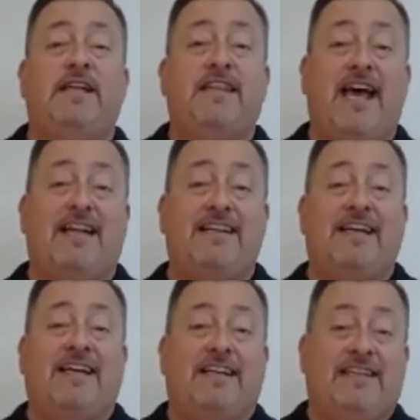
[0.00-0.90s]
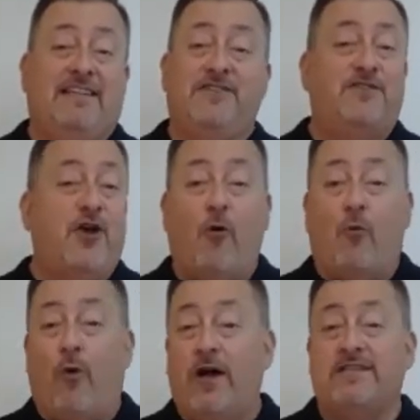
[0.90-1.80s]
that there's no
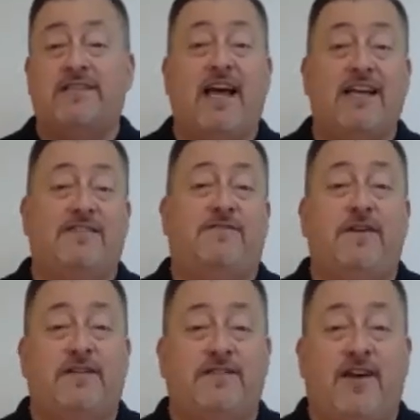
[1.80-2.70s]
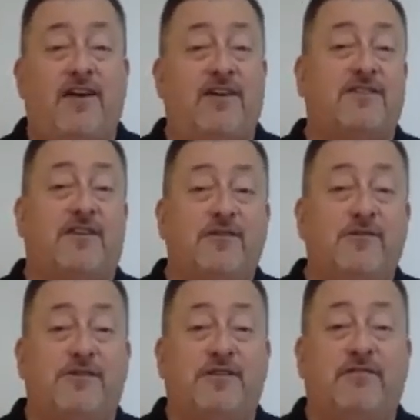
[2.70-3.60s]
one-size-fits-all
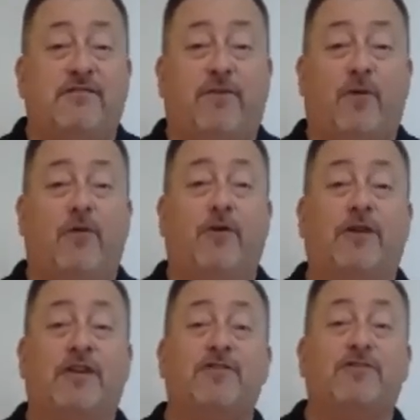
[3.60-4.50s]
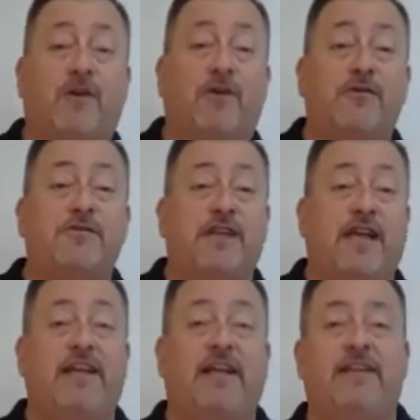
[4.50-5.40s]
solution for controls
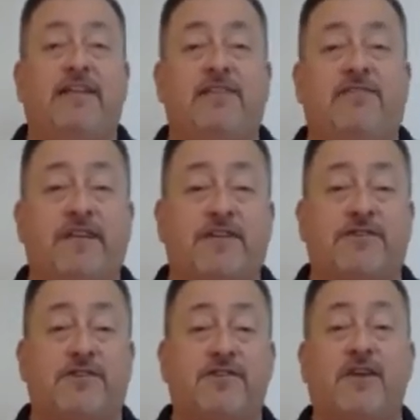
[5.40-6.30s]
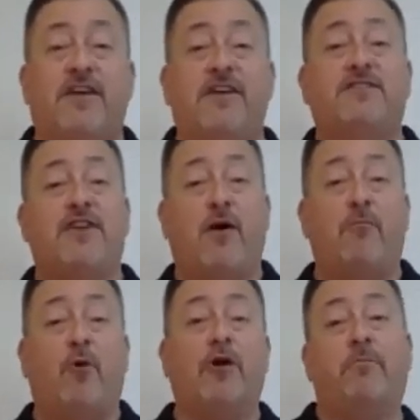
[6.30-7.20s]
in LED fixtures. Some
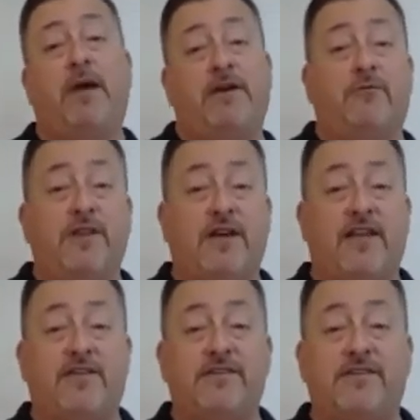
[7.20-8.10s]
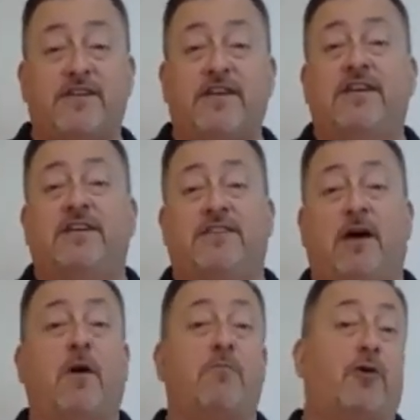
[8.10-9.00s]
work better with others. Some
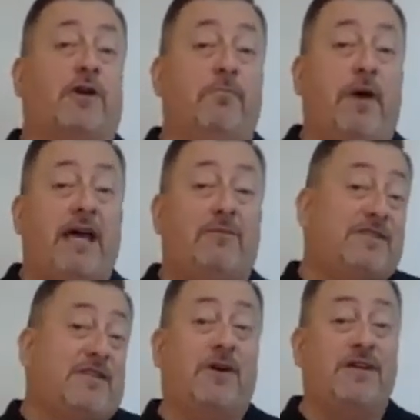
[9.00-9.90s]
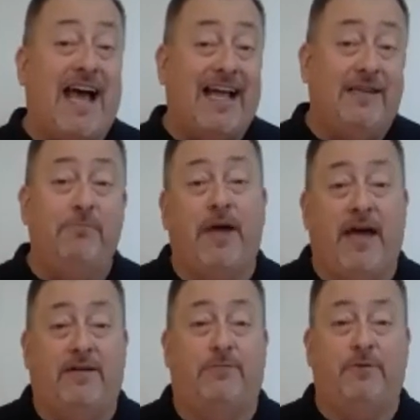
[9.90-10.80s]
are more compatible. Some are not
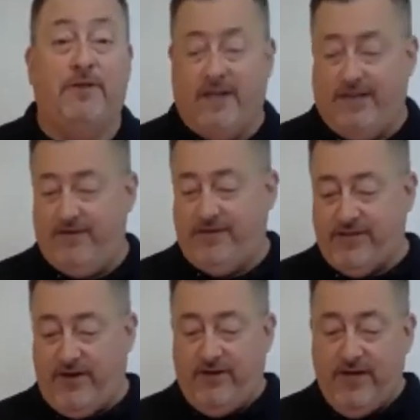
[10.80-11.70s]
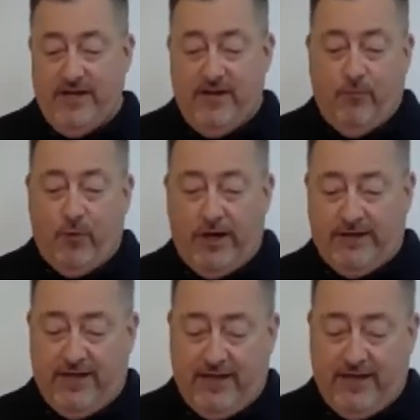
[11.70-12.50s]
compatible with others. So what